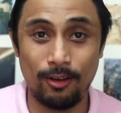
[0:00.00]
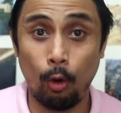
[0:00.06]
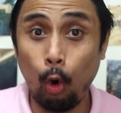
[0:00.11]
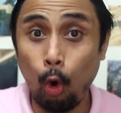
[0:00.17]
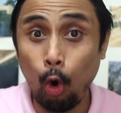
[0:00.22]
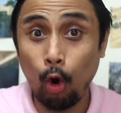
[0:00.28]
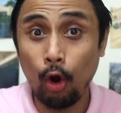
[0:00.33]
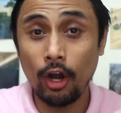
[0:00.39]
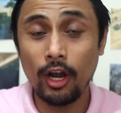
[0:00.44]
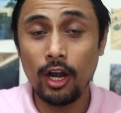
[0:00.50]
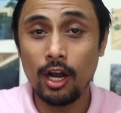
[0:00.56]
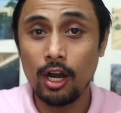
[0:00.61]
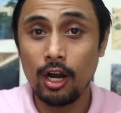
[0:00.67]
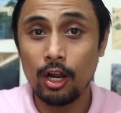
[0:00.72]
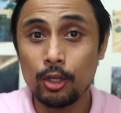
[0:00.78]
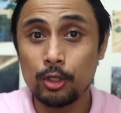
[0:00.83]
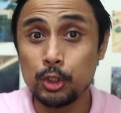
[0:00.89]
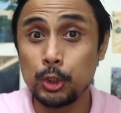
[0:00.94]
Or
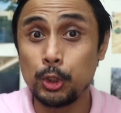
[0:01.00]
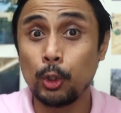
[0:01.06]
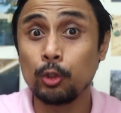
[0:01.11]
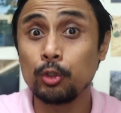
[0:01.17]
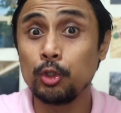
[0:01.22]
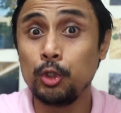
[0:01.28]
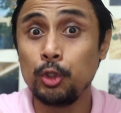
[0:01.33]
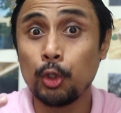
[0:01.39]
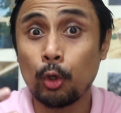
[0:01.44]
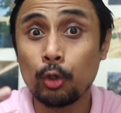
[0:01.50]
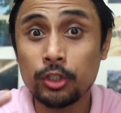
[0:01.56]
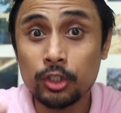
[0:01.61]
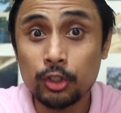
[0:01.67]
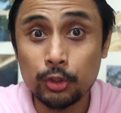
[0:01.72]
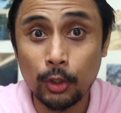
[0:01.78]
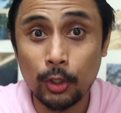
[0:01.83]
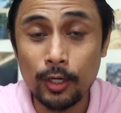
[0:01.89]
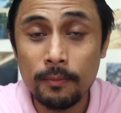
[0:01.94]
you don't know the
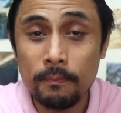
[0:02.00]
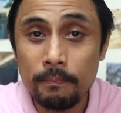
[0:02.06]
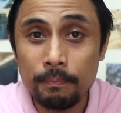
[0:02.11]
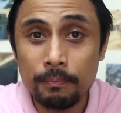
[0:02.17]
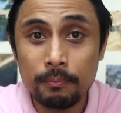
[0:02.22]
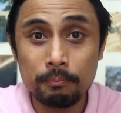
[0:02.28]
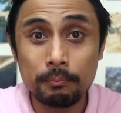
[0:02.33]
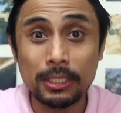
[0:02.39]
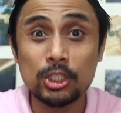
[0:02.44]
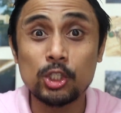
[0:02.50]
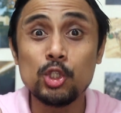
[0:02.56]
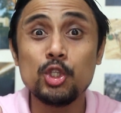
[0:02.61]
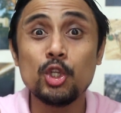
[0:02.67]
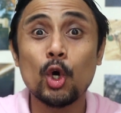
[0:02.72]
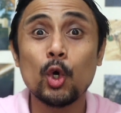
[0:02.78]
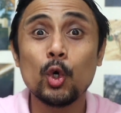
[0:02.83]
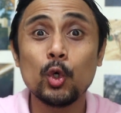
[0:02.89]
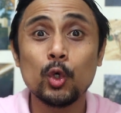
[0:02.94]
term, but you
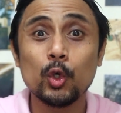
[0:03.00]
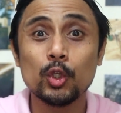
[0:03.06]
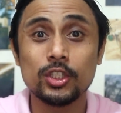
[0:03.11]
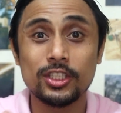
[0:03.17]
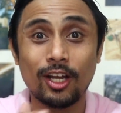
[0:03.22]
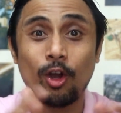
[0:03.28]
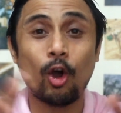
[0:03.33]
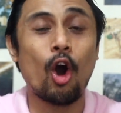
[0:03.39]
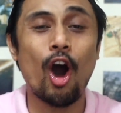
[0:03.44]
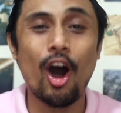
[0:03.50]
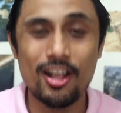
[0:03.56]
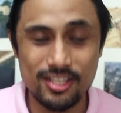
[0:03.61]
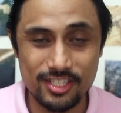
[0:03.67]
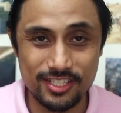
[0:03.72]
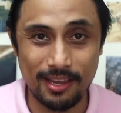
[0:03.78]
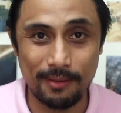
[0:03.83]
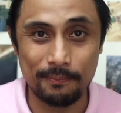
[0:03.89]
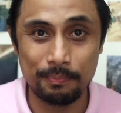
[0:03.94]
know the
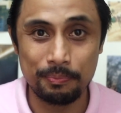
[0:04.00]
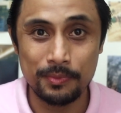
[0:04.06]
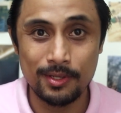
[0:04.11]
concept.